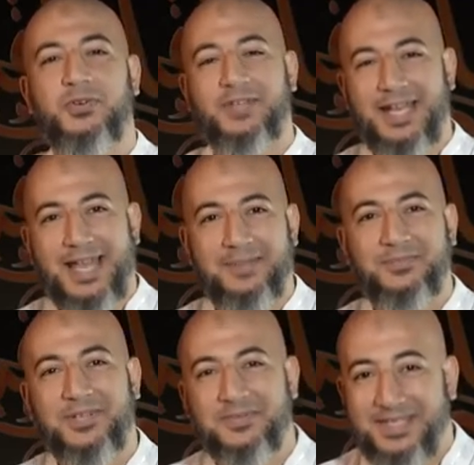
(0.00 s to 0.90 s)
on a
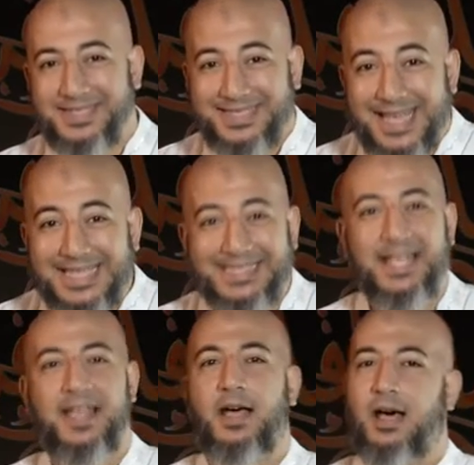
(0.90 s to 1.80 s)
laptop that says
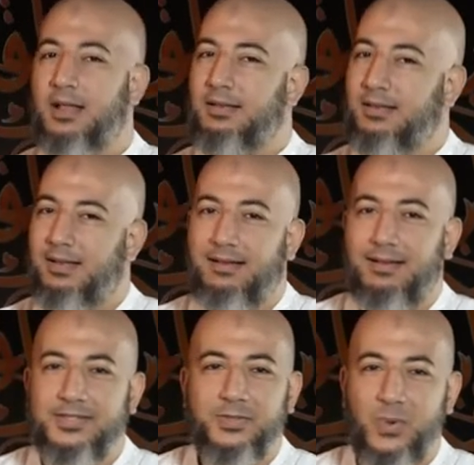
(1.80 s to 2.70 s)
Allah
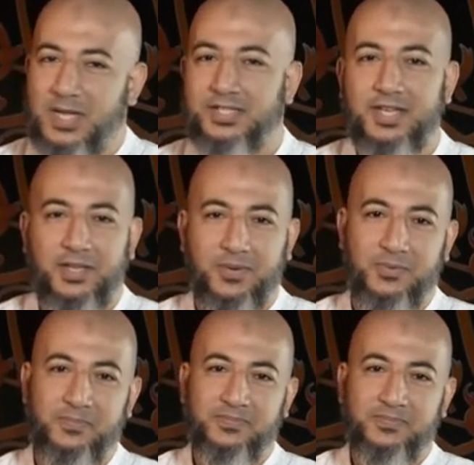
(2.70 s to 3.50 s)
is watching you?